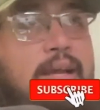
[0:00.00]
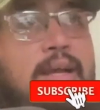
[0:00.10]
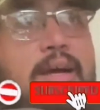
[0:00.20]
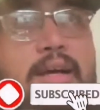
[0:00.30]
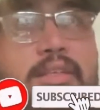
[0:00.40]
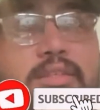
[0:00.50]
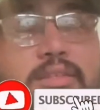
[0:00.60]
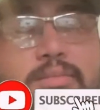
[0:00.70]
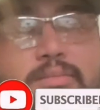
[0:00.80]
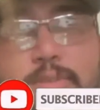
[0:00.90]

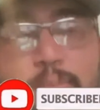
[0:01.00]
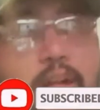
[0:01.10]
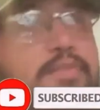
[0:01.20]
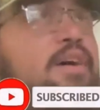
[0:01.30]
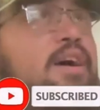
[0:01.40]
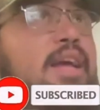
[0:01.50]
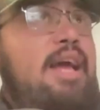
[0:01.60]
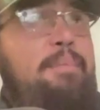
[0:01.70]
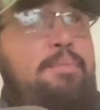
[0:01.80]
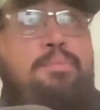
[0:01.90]
Spotify,
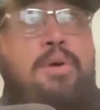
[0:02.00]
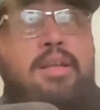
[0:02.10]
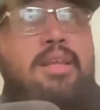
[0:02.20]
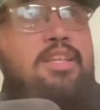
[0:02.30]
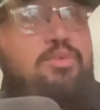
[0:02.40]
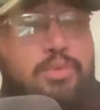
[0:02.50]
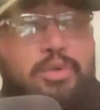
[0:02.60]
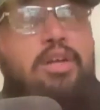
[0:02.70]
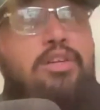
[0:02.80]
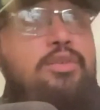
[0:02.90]
Apple Podcasts, which
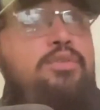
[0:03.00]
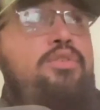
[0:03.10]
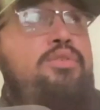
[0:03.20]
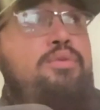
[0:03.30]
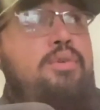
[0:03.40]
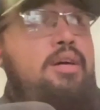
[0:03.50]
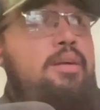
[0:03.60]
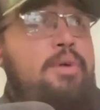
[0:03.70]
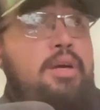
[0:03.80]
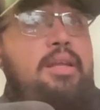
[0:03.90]
we are new to,
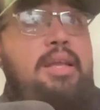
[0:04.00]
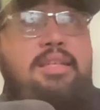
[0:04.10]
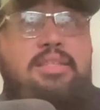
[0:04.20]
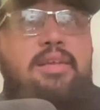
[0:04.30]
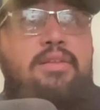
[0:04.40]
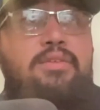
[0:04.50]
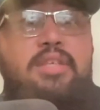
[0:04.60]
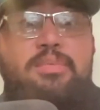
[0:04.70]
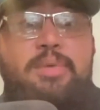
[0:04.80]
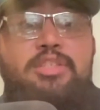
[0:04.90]
PocketCasts, any of those
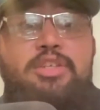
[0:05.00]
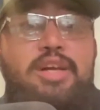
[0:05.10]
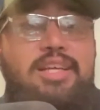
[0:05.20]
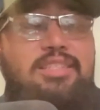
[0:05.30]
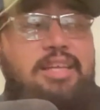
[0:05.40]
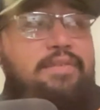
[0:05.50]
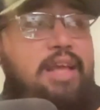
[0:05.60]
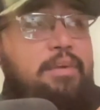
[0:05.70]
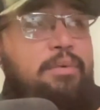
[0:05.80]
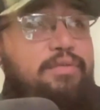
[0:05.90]
things, make sure you guys leave
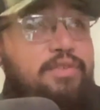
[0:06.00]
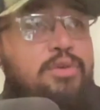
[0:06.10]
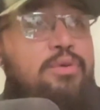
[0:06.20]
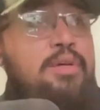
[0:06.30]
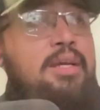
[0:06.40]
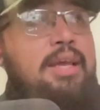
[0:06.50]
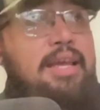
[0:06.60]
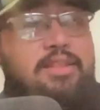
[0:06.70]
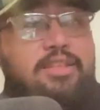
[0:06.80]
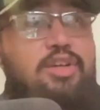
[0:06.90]
a review,
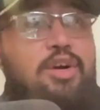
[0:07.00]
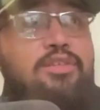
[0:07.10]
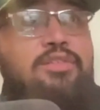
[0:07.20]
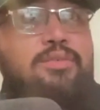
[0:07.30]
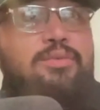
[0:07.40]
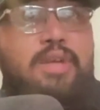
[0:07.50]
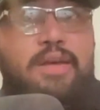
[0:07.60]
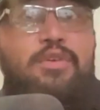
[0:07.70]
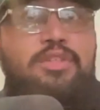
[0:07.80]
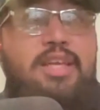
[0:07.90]
hit the stars,
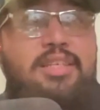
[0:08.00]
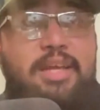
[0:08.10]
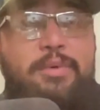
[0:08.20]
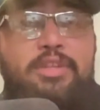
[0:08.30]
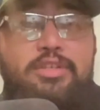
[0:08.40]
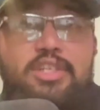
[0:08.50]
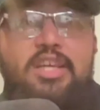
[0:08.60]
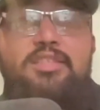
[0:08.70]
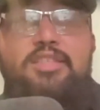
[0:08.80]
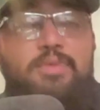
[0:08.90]
whatever you say with your
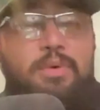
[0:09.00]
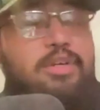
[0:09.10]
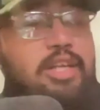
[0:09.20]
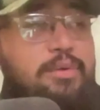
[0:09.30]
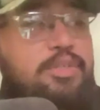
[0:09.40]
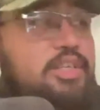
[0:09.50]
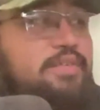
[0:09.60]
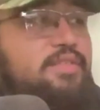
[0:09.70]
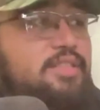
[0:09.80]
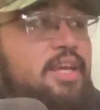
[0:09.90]
chest, because we want to hear what you
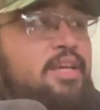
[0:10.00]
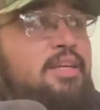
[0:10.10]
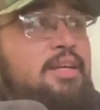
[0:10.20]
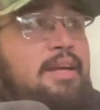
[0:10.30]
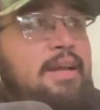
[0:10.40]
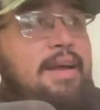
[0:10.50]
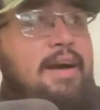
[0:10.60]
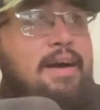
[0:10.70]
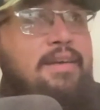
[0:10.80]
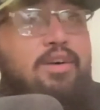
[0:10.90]
have to say.
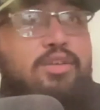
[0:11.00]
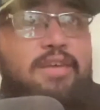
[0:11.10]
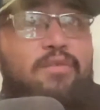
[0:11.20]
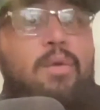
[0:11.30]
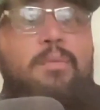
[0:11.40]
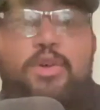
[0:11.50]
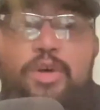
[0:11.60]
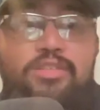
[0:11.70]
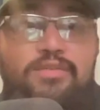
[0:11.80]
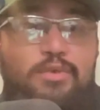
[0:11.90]
Coach, I have one more
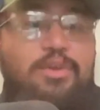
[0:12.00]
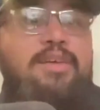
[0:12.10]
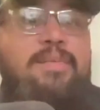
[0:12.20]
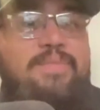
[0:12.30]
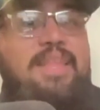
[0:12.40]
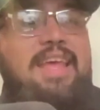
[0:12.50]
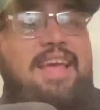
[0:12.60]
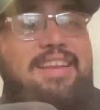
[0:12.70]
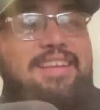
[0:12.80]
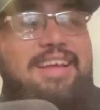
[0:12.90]
question for you,
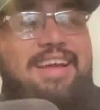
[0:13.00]
and